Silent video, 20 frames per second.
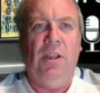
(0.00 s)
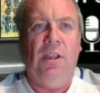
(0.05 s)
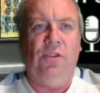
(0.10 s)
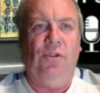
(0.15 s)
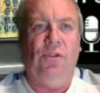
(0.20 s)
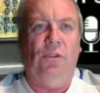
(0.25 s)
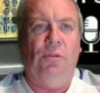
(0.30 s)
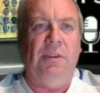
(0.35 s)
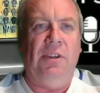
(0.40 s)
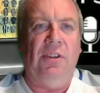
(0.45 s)

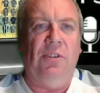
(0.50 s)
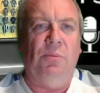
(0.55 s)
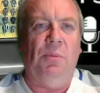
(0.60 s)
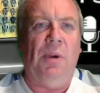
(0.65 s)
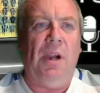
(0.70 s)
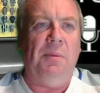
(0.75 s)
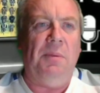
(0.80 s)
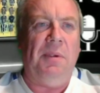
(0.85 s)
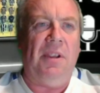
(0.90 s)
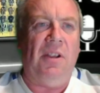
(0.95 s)
no reason
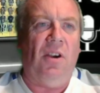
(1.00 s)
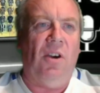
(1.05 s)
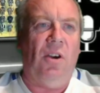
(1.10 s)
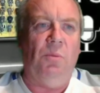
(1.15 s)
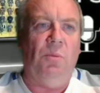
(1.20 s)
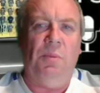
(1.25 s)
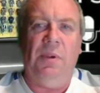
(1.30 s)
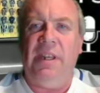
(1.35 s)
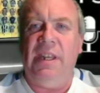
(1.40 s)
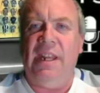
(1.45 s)
why we
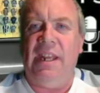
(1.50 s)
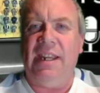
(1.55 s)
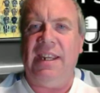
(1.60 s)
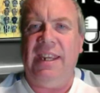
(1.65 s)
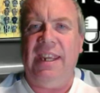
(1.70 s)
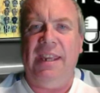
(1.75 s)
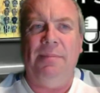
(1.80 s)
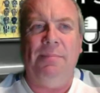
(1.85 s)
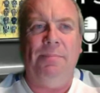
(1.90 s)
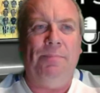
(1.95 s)
can't win that
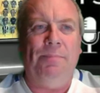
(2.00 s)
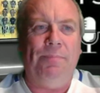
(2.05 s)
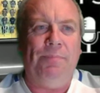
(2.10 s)
game.